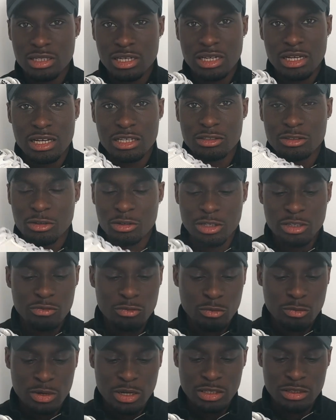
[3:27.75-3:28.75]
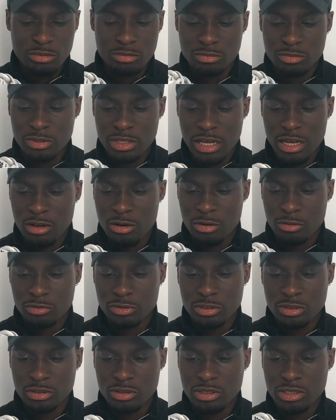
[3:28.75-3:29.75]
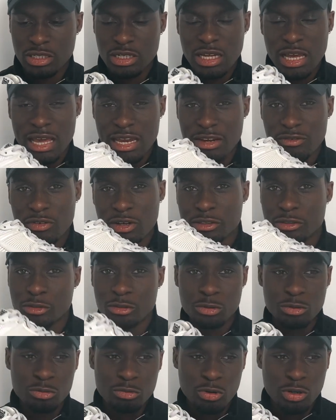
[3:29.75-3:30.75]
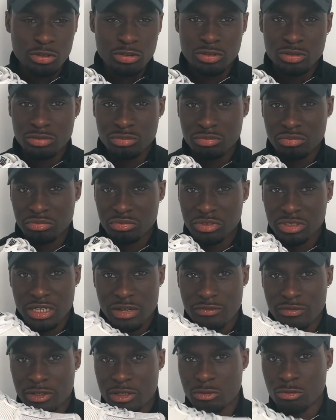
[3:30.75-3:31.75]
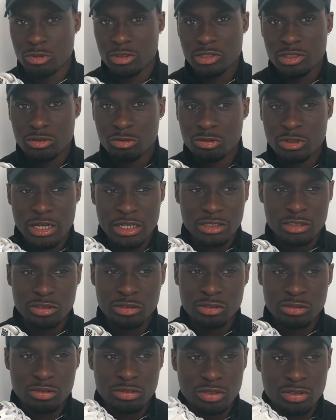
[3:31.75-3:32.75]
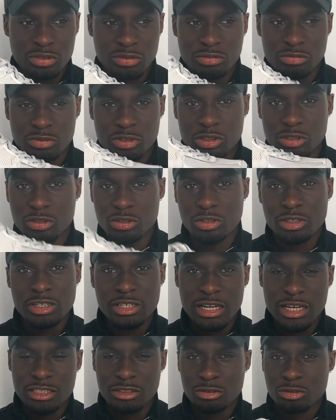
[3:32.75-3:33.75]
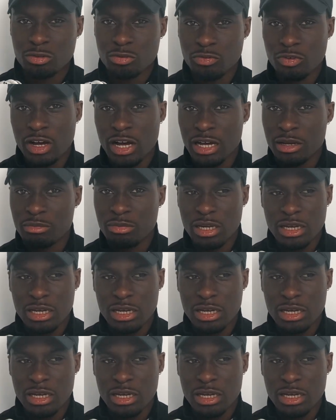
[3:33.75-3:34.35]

Like I don't even wear them that often, and if I do rock them, definitely with tracksuits, just on a casual vibe.